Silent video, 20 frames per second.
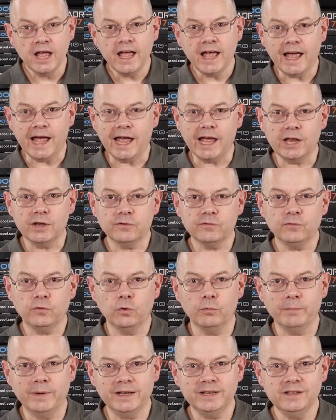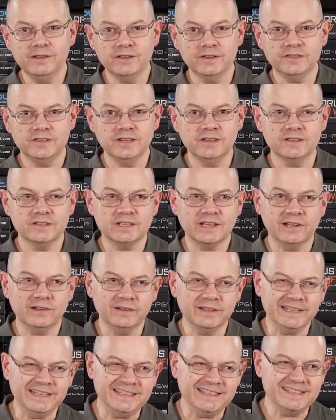and for money that
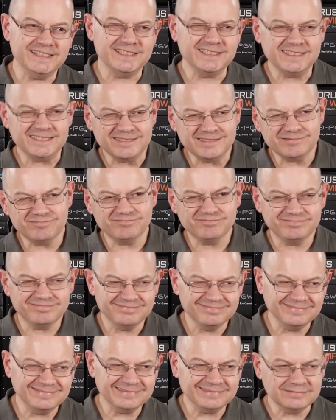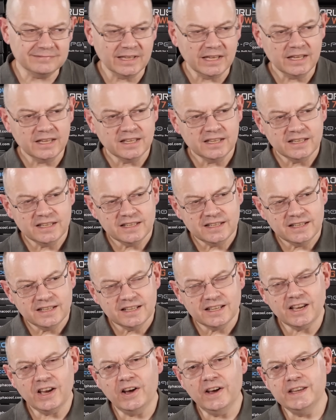Intel is
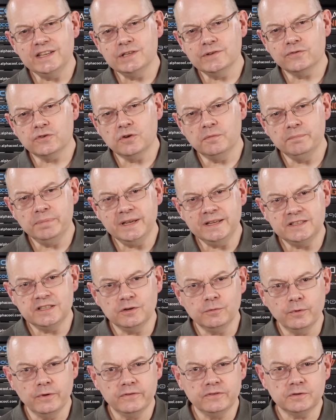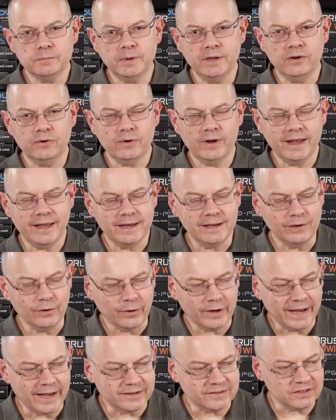kind of competing with, depending on how you
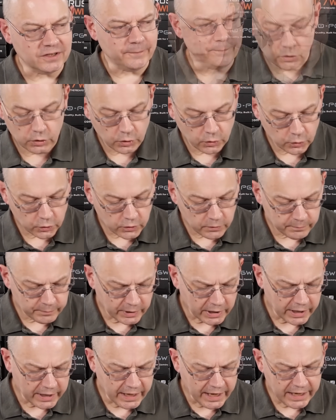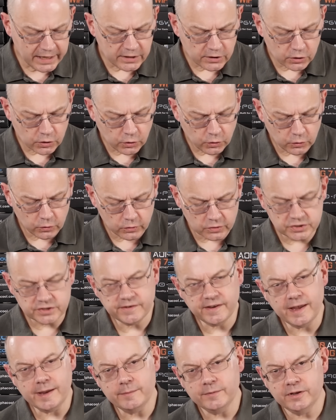look at it. You can buy 8 cores of
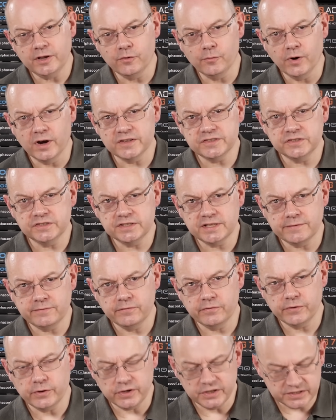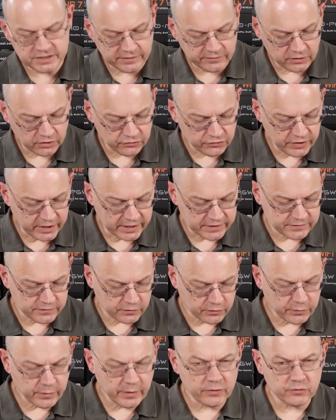AMD Ryzen 7 3700X for
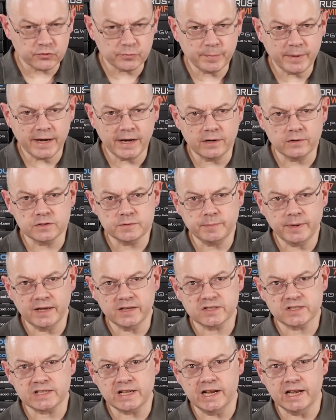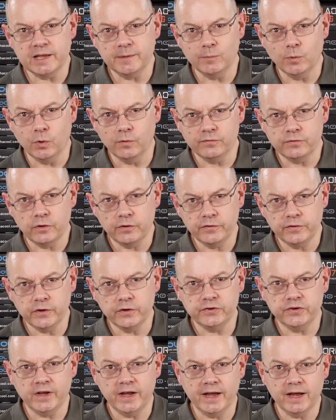£300, pay slightly more for the
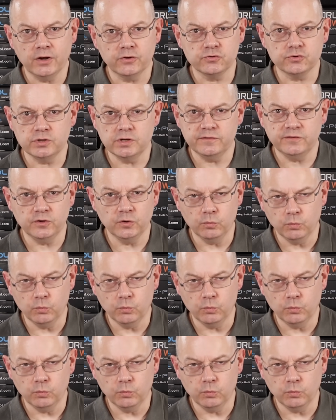3800 if you